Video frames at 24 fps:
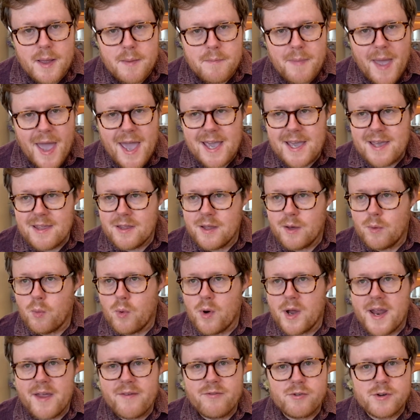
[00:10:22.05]
pay the
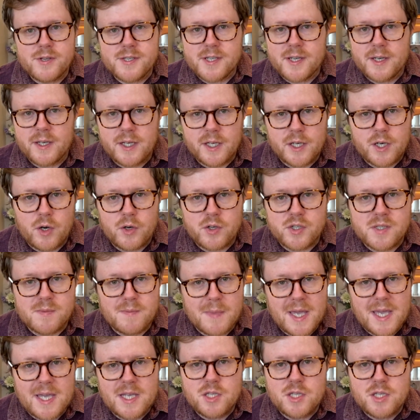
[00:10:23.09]
whatever it's going to cost me,